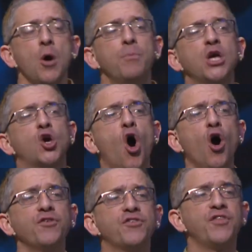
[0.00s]

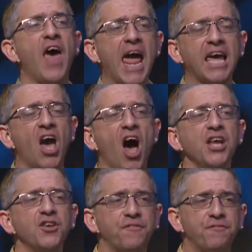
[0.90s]
because that
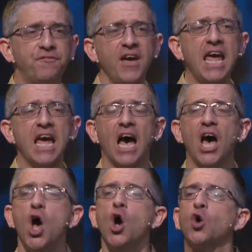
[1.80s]
kind of fear
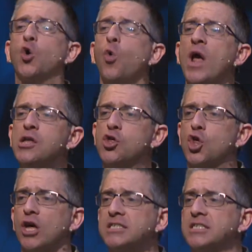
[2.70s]

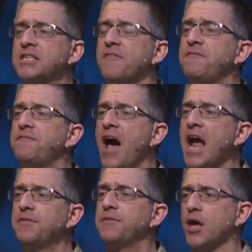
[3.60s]
quenches the
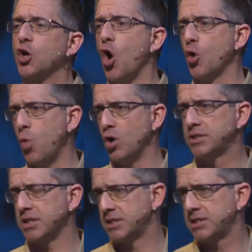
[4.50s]
faith that God
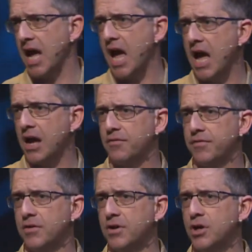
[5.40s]
wants us to have.
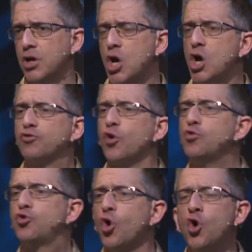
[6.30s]
So
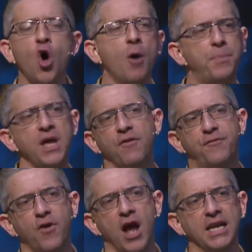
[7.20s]
do not be
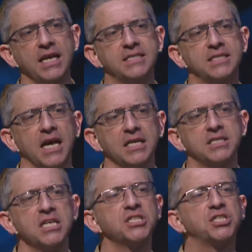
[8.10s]
afraid, he
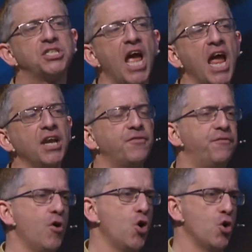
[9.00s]
says, stand
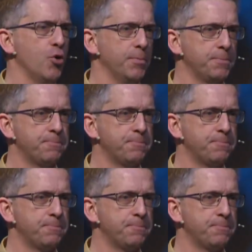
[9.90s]
firm.